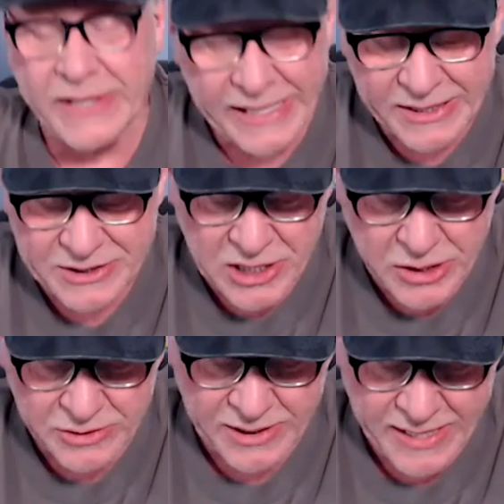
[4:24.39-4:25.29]
he needs to
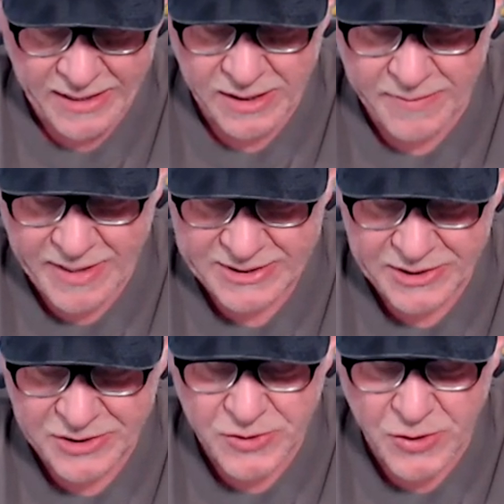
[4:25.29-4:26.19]
use it in that clubhouse. I
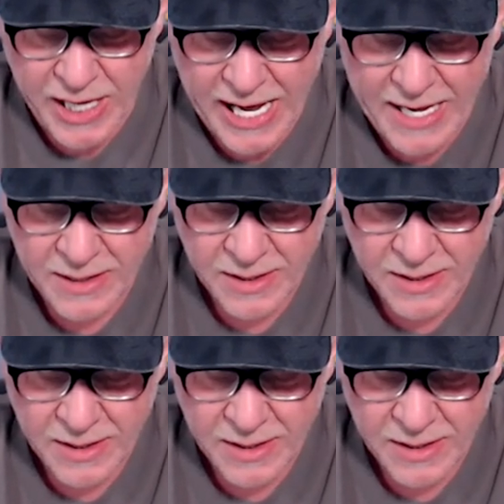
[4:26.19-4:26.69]
do know that.